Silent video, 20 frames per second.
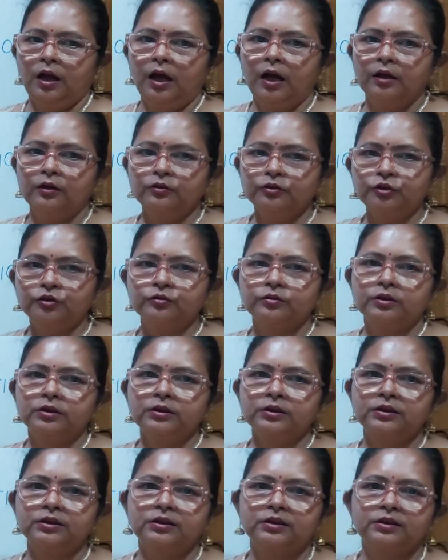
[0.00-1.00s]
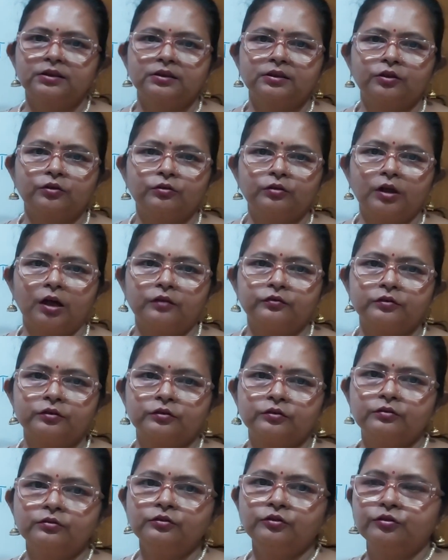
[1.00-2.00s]
Hello students, good
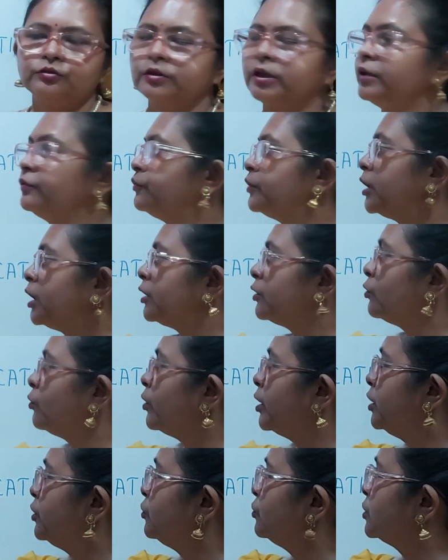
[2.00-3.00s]
afternoon. Today we are going